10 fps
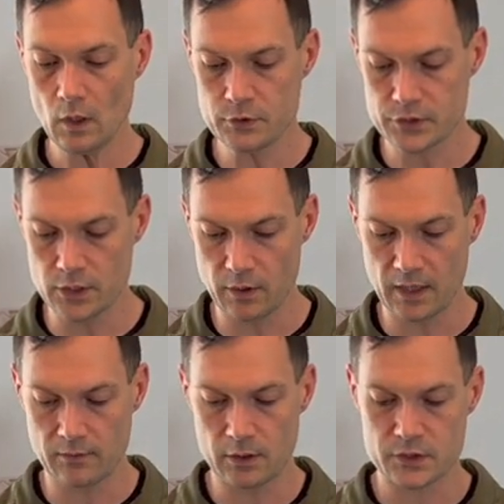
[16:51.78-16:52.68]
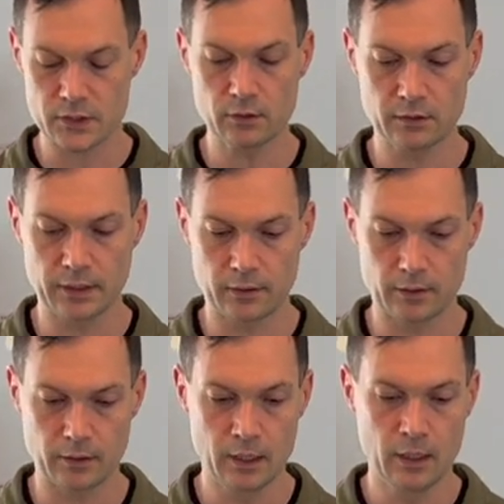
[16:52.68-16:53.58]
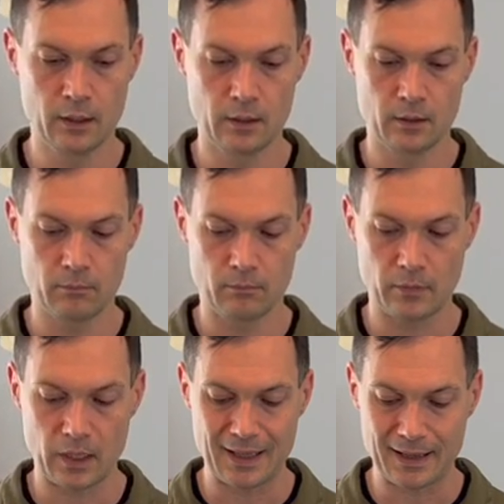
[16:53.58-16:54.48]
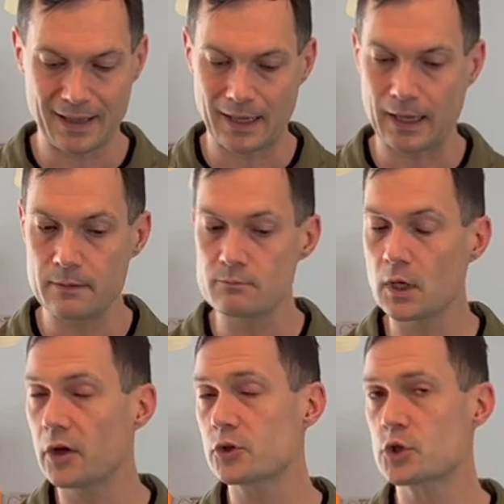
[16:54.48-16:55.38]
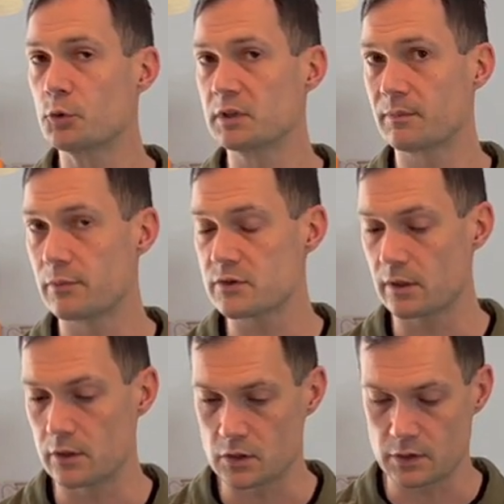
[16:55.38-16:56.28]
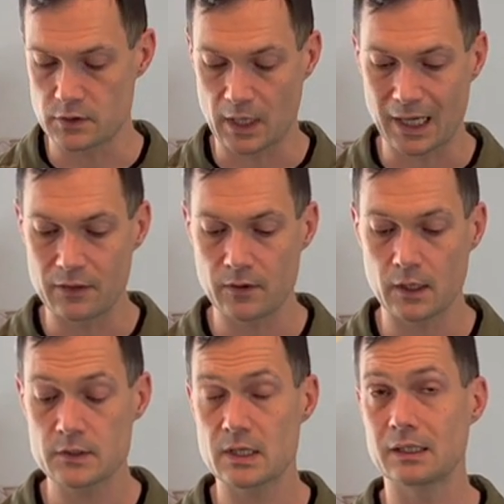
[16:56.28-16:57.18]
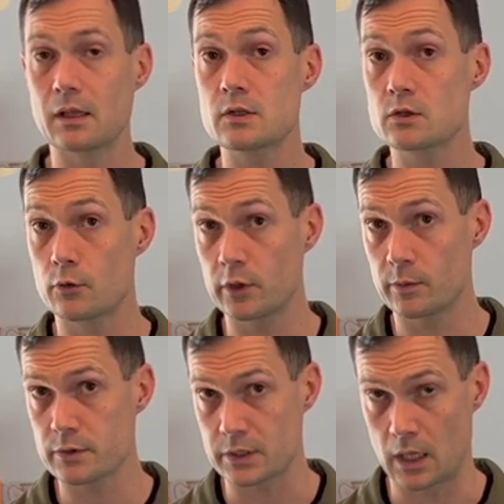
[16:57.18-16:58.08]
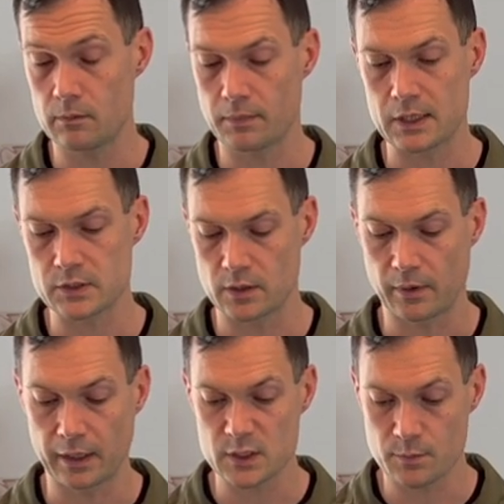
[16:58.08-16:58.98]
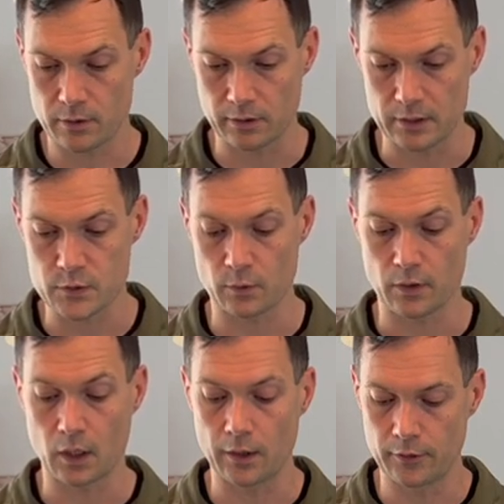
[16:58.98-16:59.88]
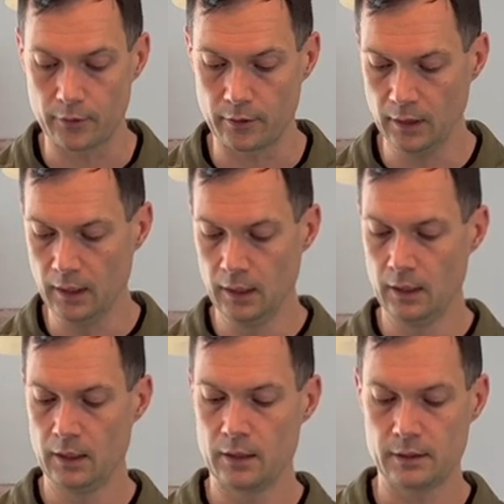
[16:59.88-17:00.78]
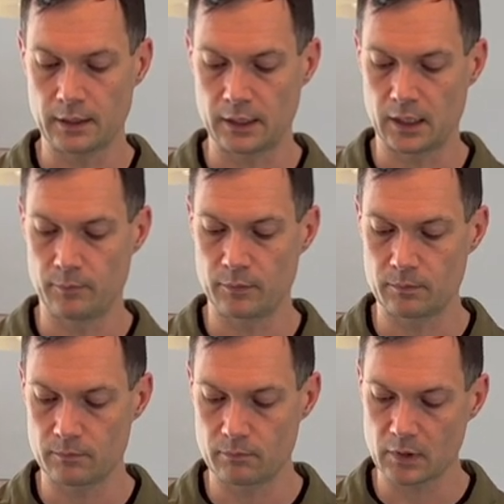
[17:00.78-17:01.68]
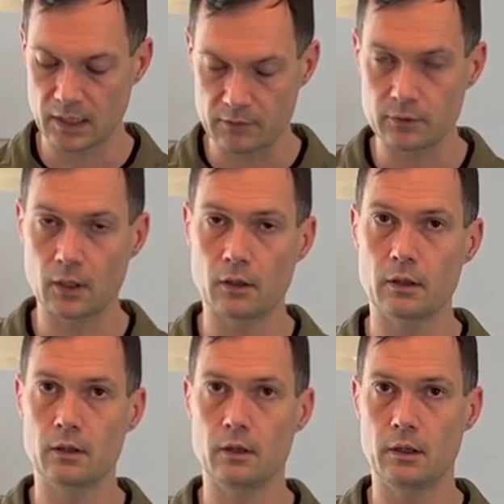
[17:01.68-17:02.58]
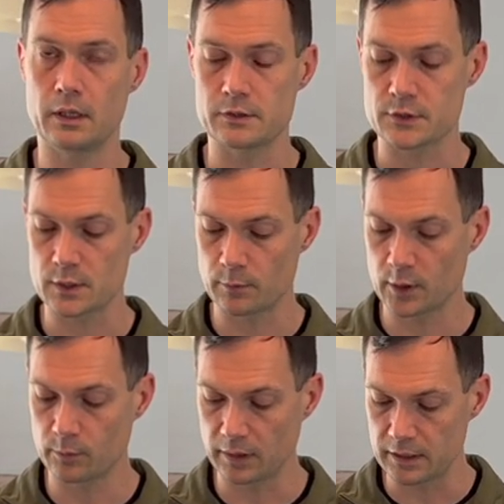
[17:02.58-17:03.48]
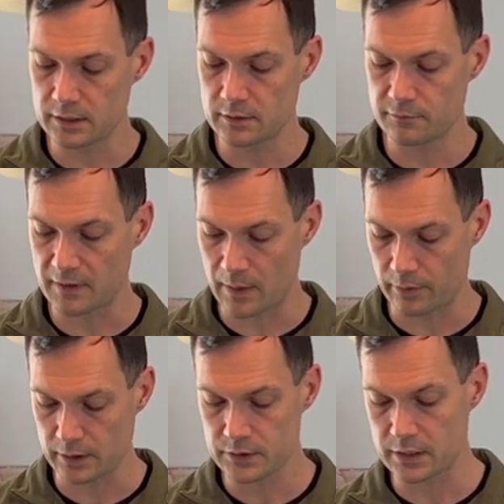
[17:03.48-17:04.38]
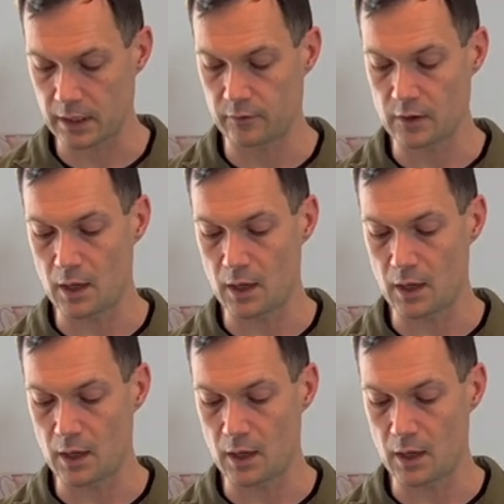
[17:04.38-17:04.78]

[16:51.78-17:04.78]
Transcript: So you have a single layer. I'm not sure what the percentage is. I think it's at least 30% based on my experience with other Kevlar and similar blended fabrics. And the